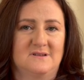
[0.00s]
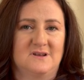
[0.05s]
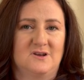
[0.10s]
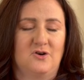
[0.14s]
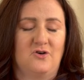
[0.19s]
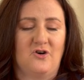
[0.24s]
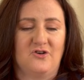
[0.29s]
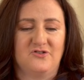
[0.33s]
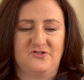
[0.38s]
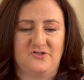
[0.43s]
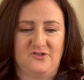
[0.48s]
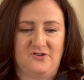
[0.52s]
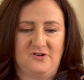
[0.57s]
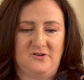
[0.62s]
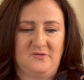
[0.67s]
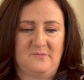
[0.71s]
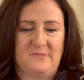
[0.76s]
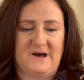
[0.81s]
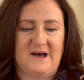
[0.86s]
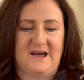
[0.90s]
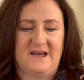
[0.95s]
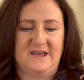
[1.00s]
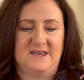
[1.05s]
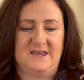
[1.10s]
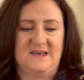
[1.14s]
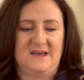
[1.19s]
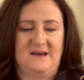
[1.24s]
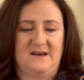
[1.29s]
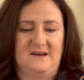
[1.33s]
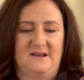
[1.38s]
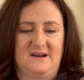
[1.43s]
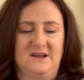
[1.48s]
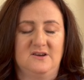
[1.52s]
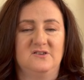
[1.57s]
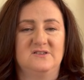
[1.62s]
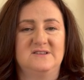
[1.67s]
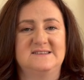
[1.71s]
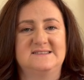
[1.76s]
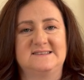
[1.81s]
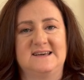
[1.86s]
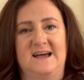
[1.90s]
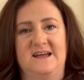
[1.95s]
cotton by Rico
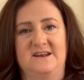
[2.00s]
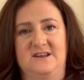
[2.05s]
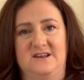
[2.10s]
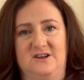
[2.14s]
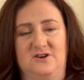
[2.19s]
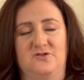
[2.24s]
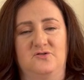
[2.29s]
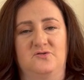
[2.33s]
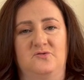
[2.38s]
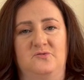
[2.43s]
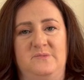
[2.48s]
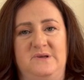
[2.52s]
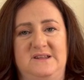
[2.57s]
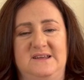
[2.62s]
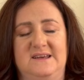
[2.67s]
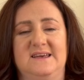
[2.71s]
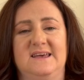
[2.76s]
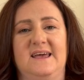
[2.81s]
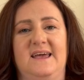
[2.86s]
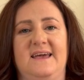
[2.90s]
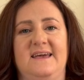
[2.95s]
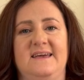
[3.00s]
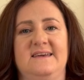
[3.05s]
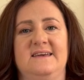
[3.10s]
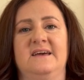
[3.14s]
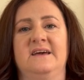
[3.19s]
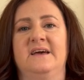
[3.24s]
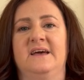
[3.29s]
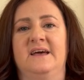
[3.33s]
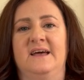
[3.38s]
Design, Rico Rumi DK,